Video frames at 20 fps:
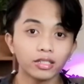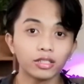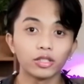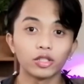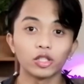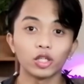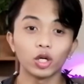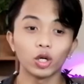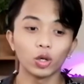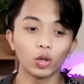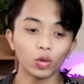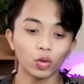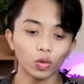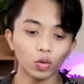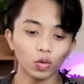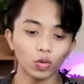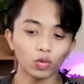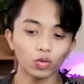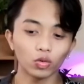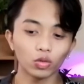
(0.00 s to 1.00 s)
So
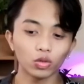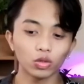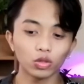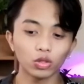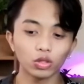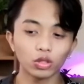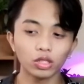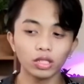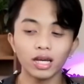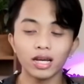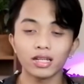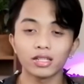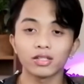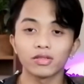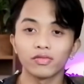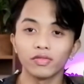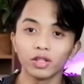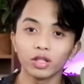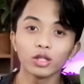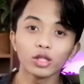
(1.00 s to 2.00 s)
yes,
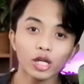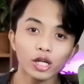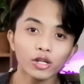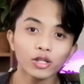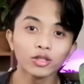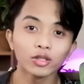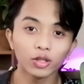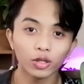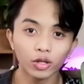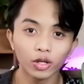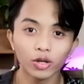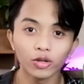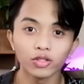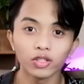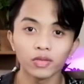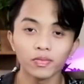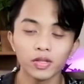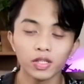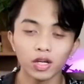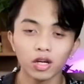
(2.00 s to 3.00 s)
Philodendron
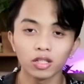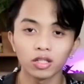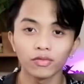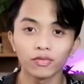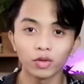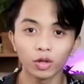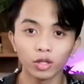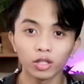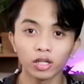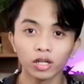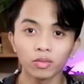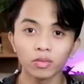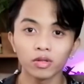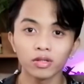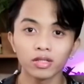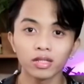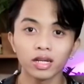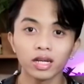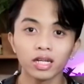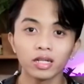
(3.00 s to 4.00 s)
Gloriosum is on the vulnerable
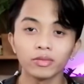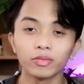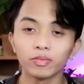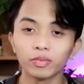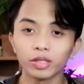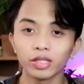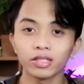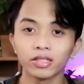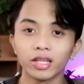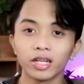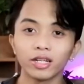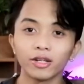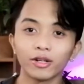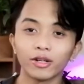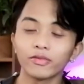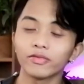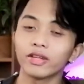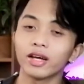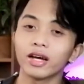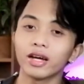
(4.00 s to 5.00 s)
side. Please take note
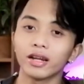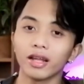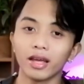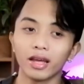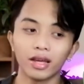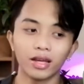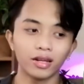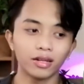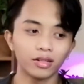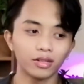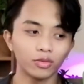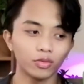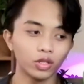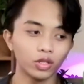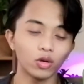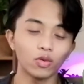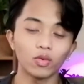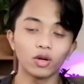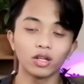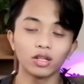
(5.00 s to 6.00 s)
of that, and we
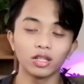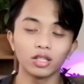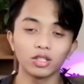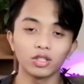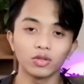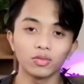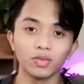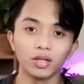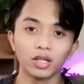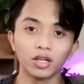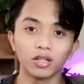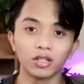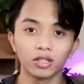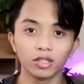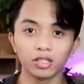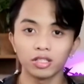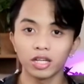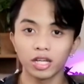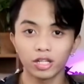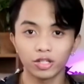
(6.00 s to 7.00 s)
want it to be on the
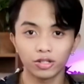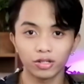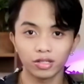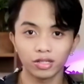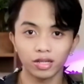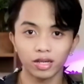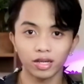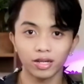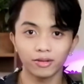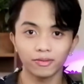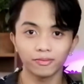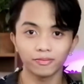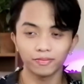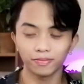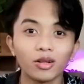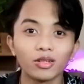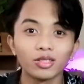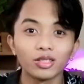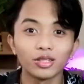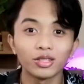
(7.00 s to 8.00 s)
endangered side.
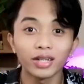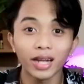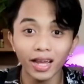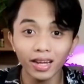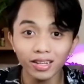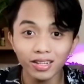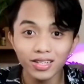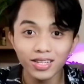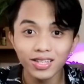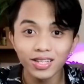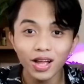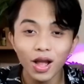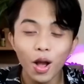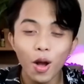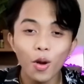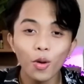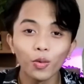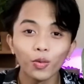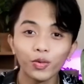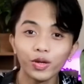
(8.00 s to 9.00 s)
So next,
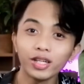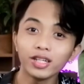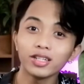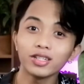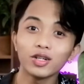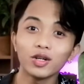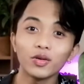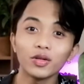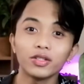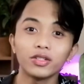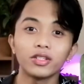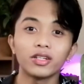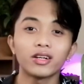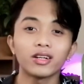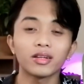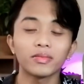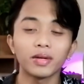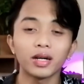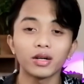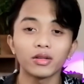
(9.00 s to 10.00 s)
we are going to talk
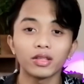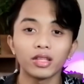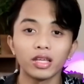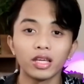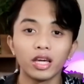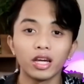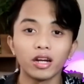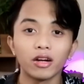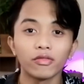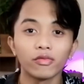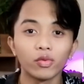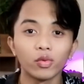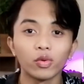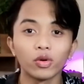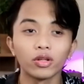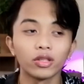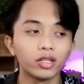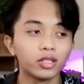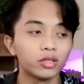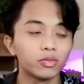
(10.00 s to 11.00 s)
about the care
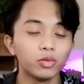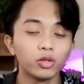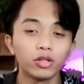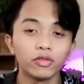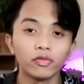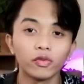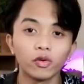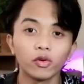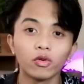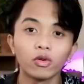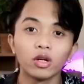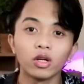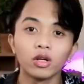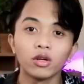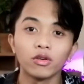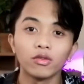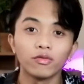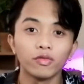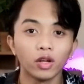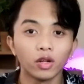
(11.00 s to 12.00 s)
for this beautiful
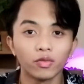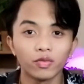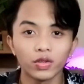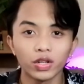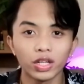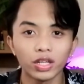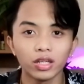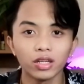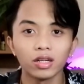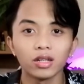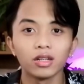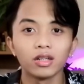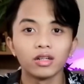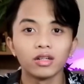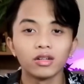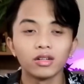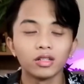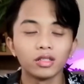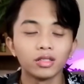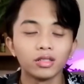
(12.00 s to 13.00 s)
velvety
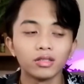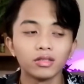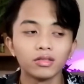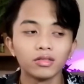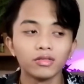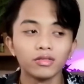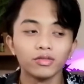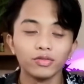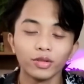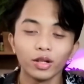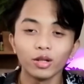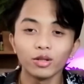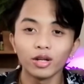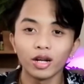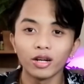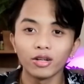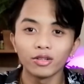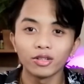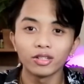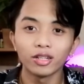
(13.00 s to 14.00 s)

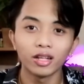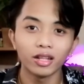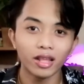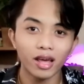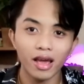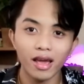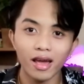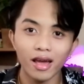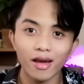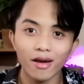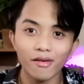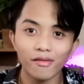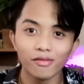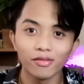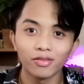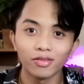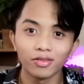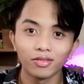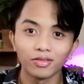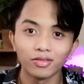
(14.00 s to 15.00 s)
philodendron that I have,
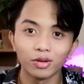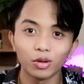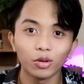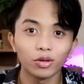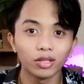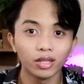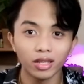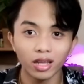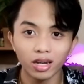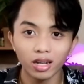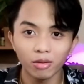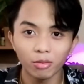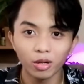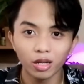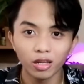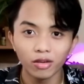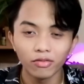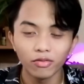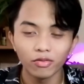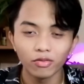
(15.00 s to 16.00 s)
or that
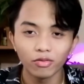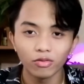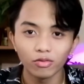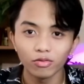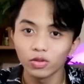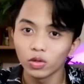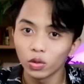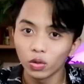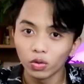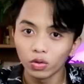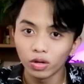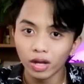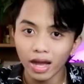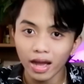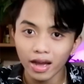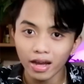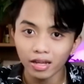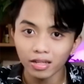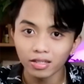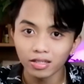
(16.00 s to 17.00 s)
anybody of you
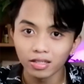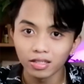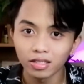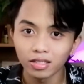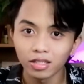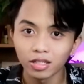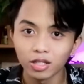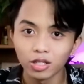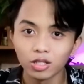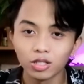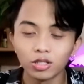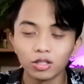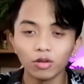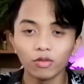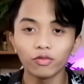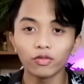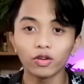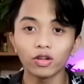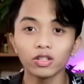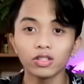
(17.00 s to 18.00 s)
has. So
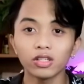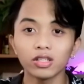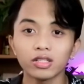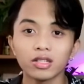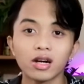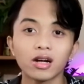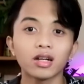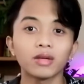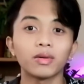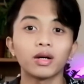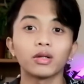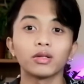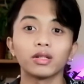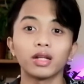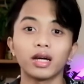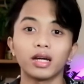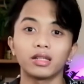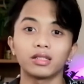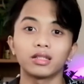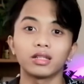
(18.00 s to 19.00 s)
first, let's talk about
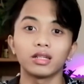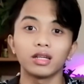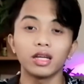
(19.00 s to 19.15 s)
light.